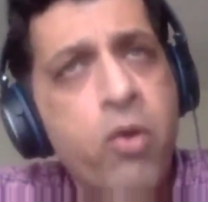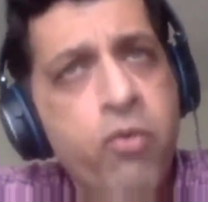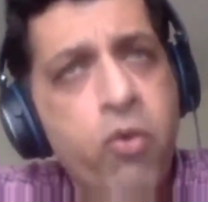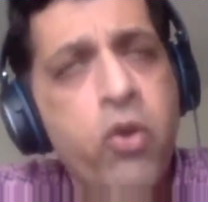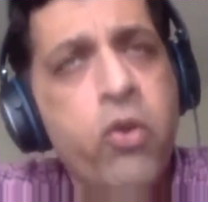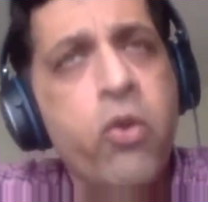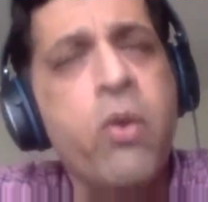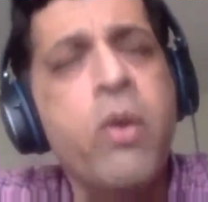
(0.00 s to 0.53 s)
we
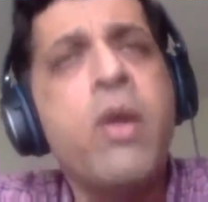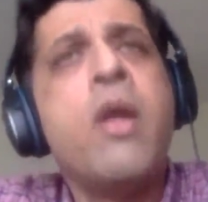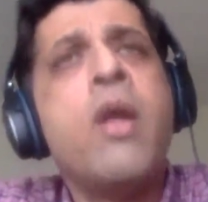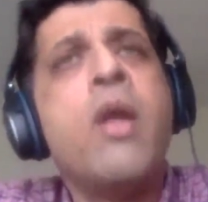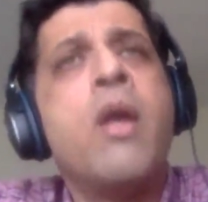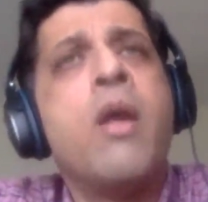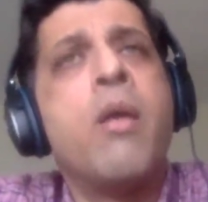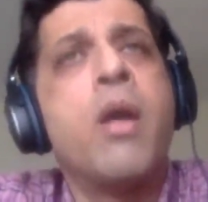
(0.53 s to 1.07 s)
have in our
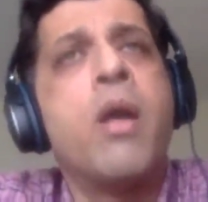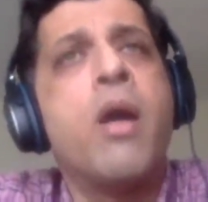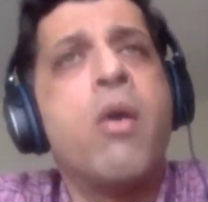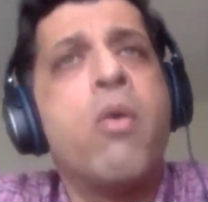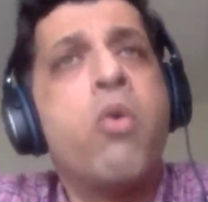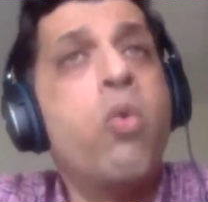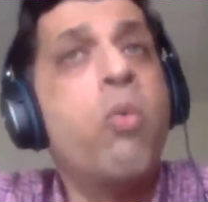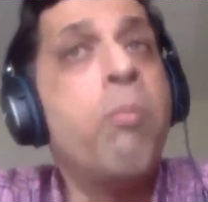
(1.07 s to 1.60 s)
portfolio
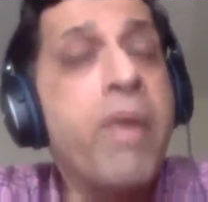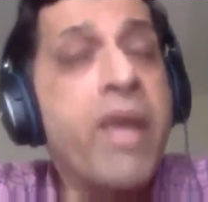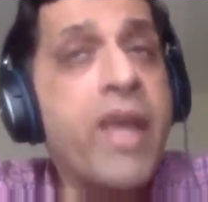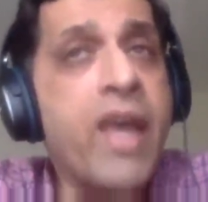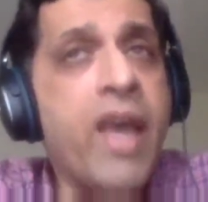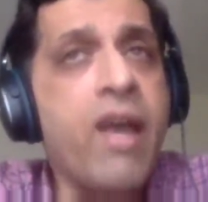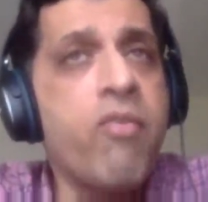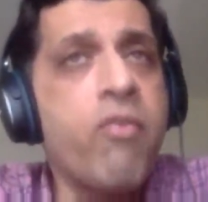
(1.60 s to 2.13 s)

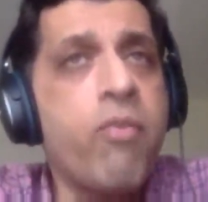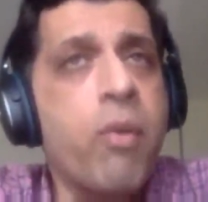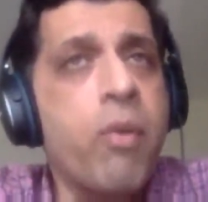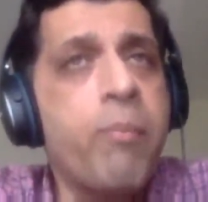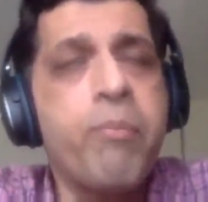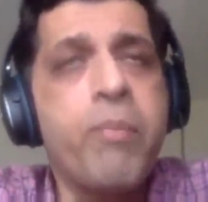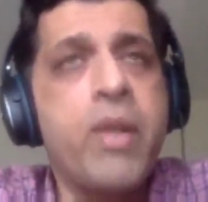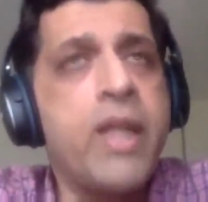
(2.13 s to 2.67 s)
who
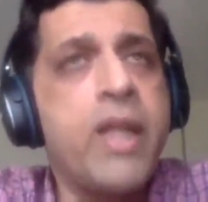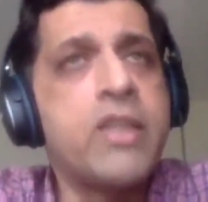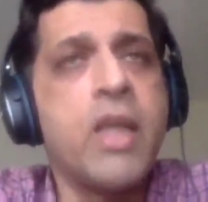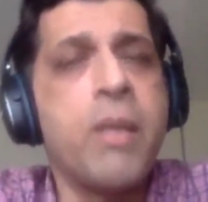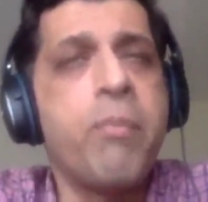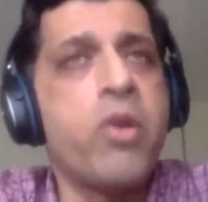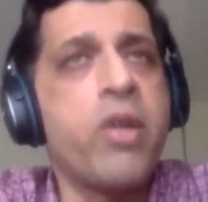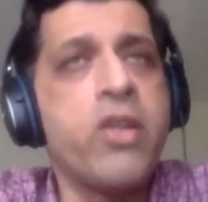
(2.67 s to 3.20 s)
may have,
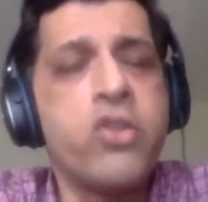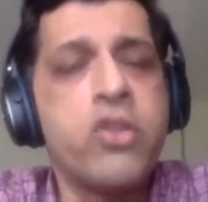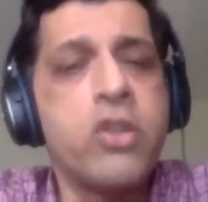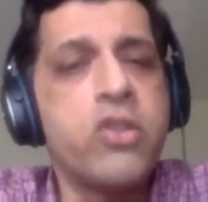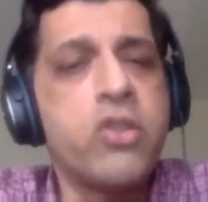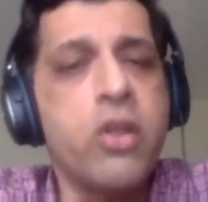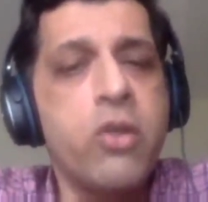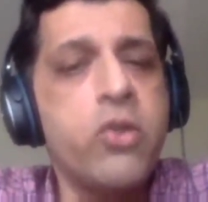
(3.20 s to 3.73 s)

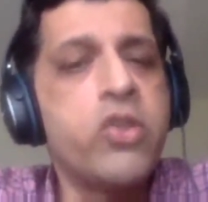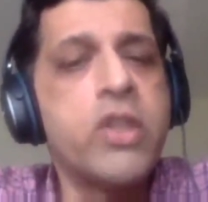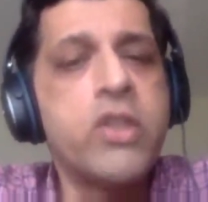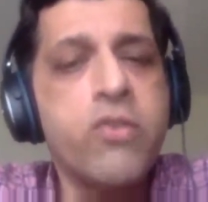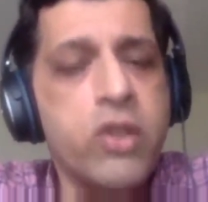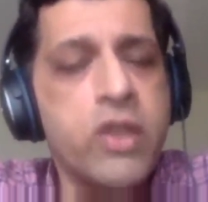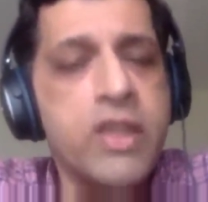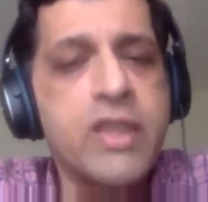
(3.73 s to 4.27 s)
let's say,
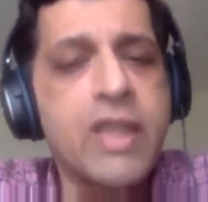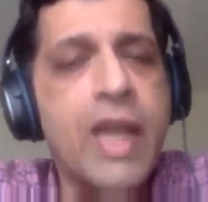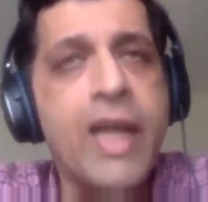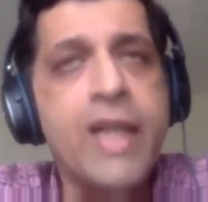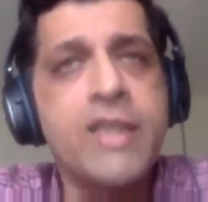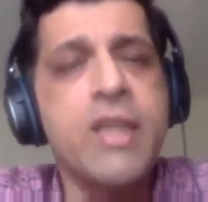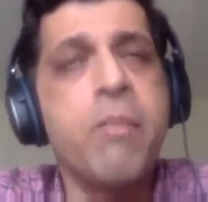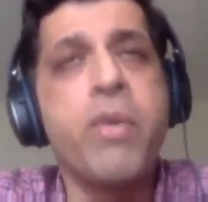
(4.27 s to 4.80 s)
potential
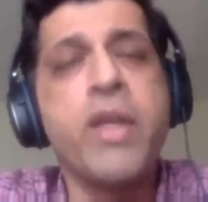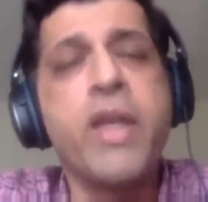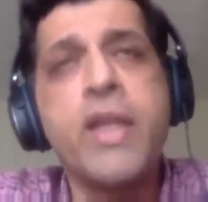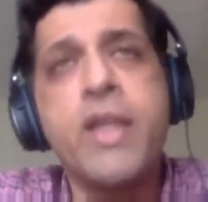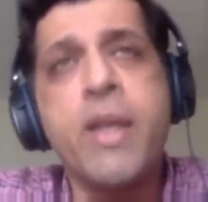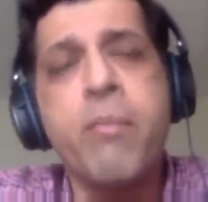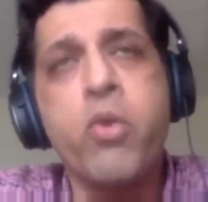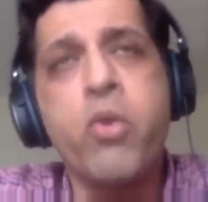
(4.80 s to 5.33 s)
solutions for these
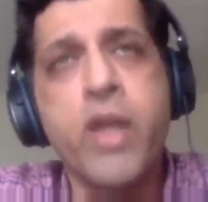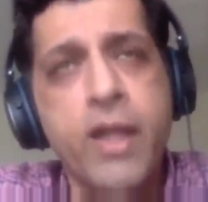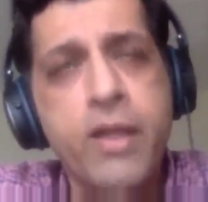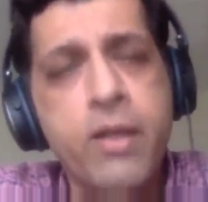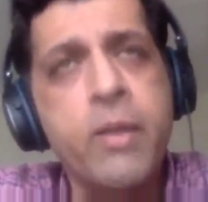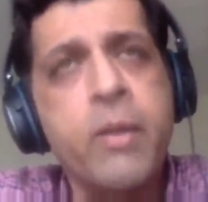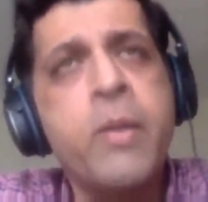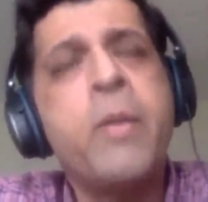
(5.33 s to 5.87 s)
clients and
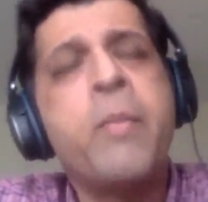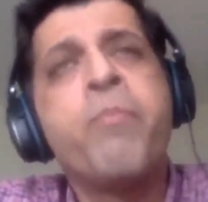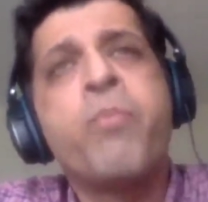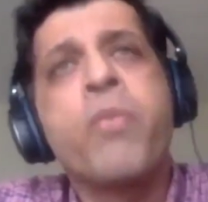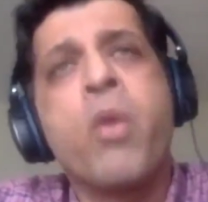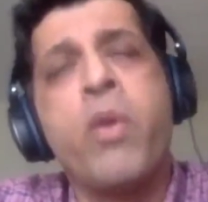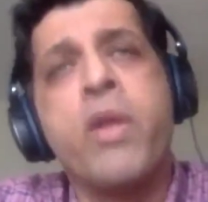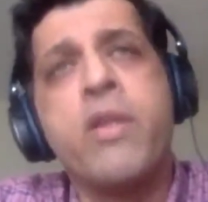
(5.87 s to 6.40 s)
bringing them
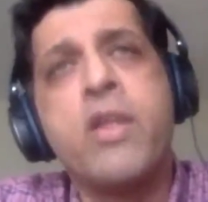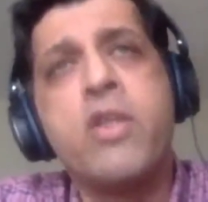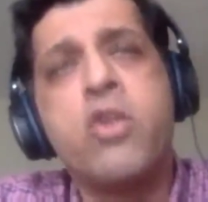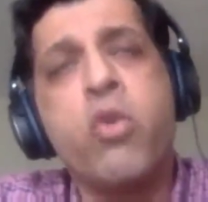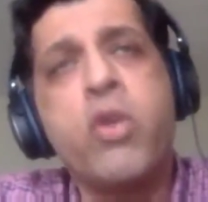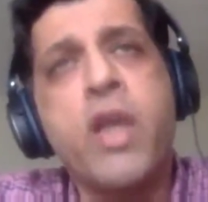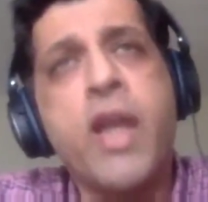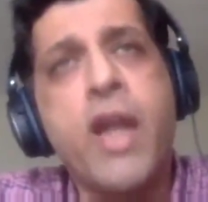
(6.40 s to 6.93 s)
together,
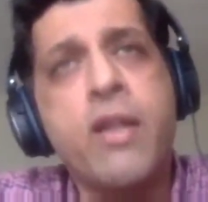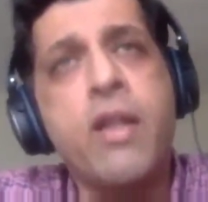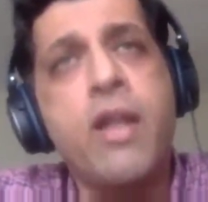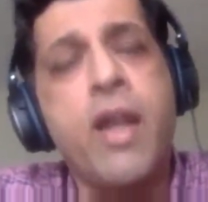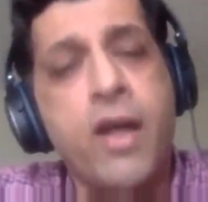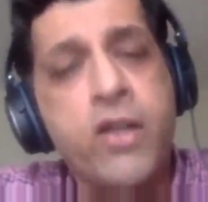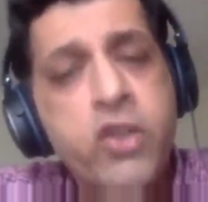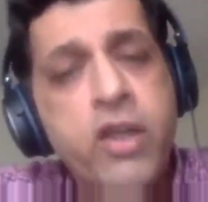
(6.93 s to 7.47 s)
whether
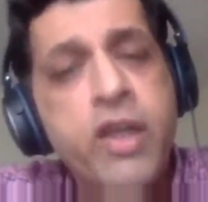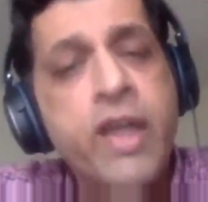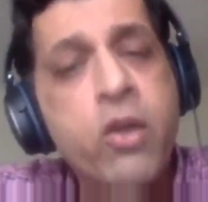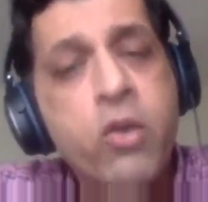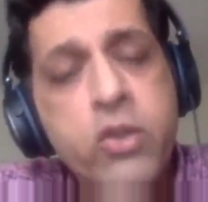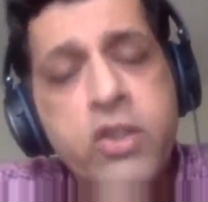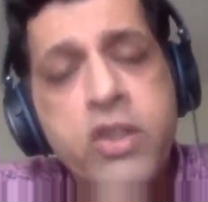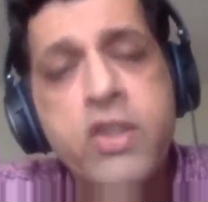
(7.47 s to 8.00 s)
it's looking
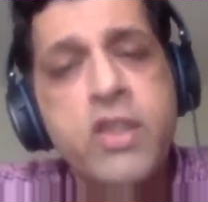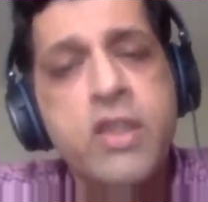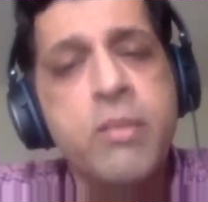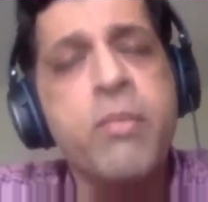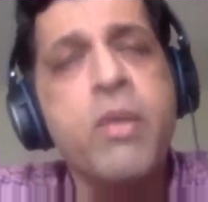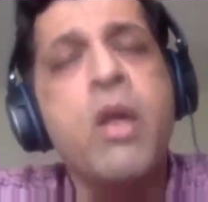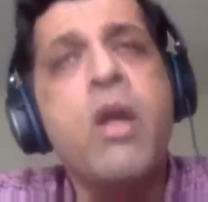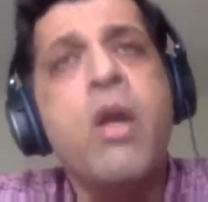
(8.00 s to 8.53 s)
at the
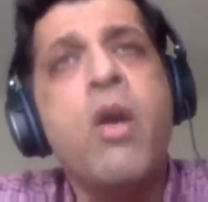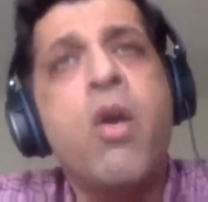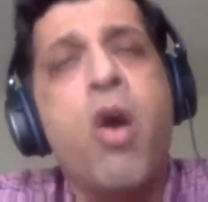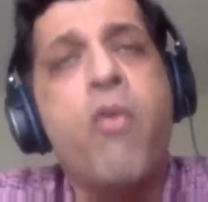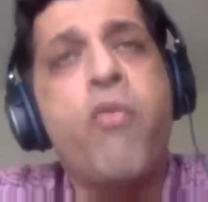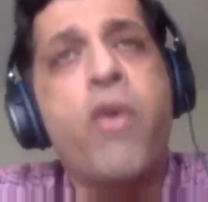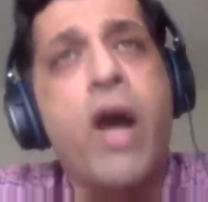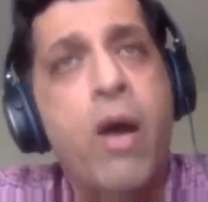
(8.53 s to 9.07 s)
larger
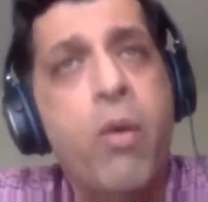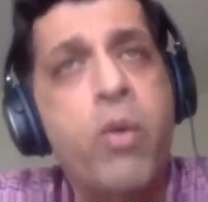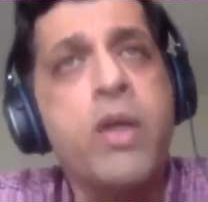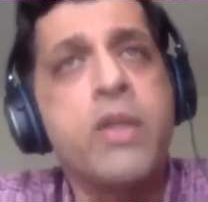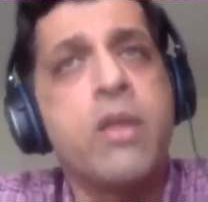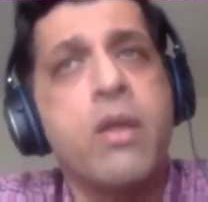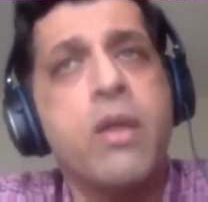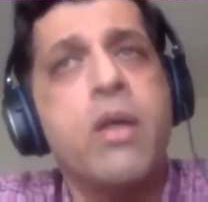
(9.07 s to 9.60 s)
ecosystem
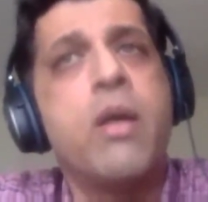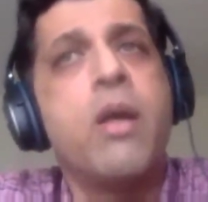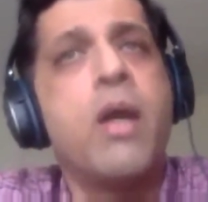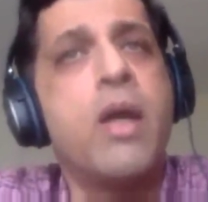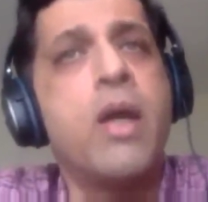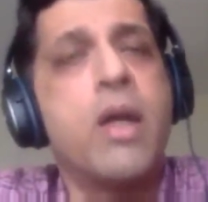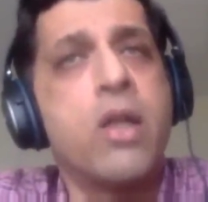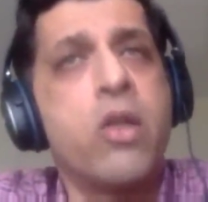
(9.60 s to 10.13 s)
of
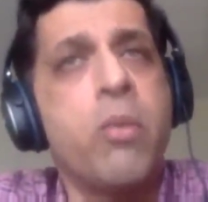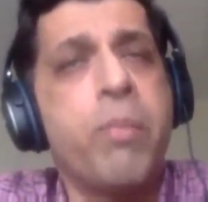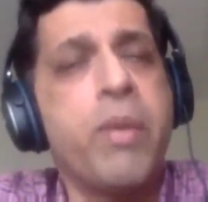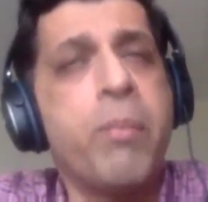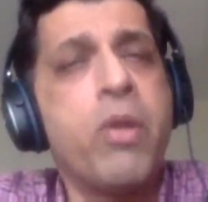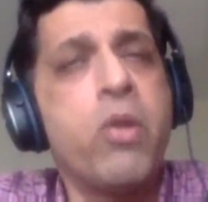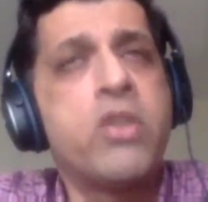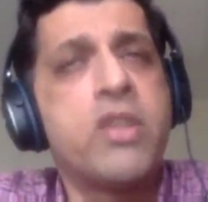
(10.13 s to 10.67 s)
our
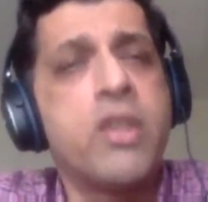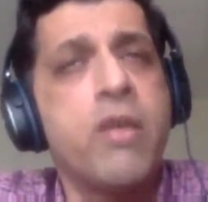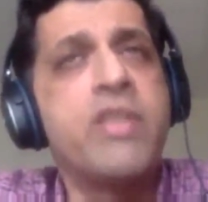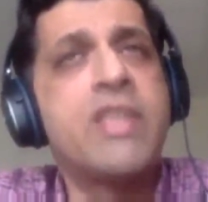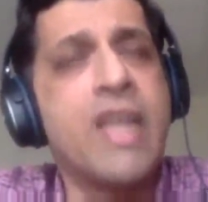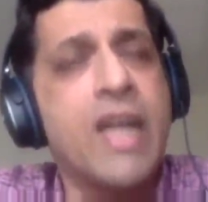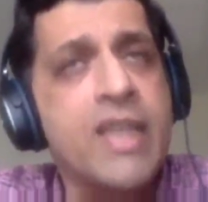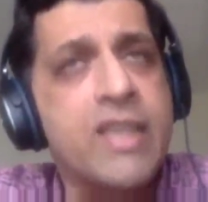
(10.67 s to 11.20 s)
you
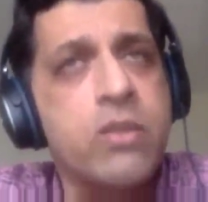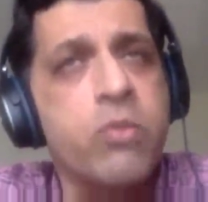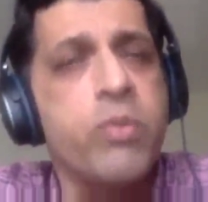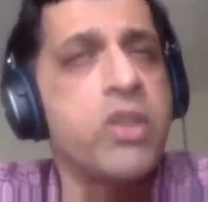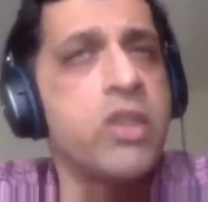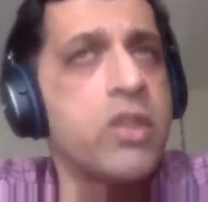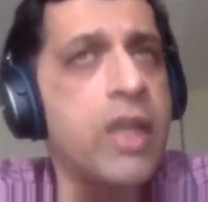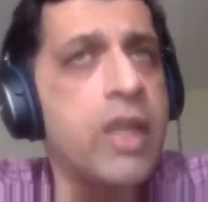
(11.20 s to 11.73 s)
know, people who
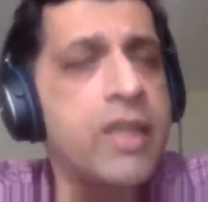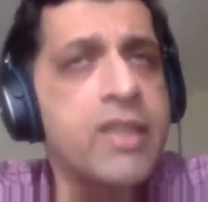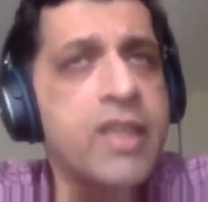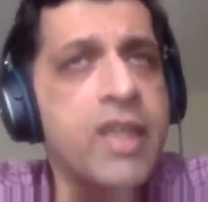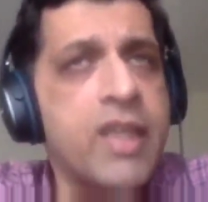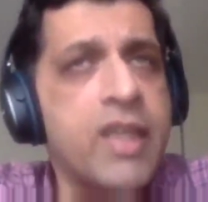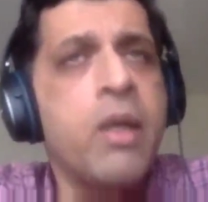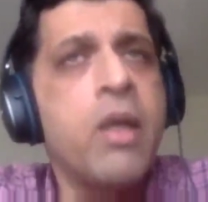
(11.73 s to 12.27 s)
service
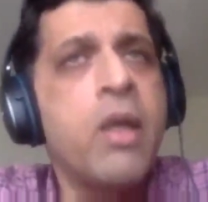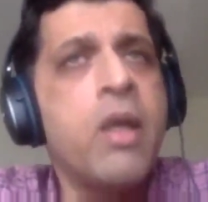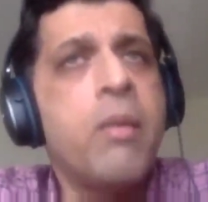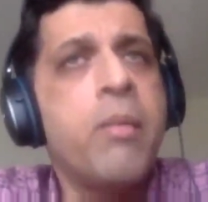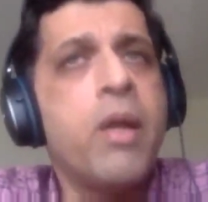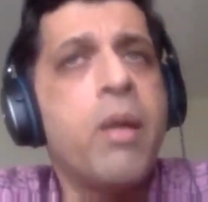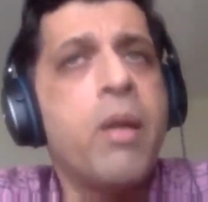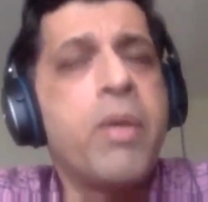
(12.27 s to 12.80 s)
us, which is,
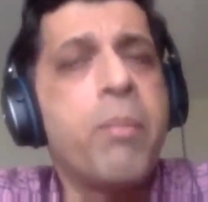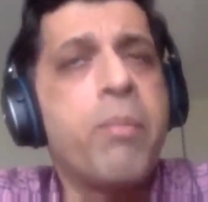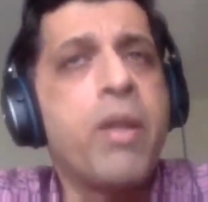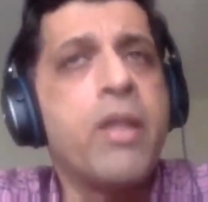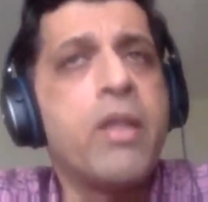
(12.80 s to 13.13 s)
let's say,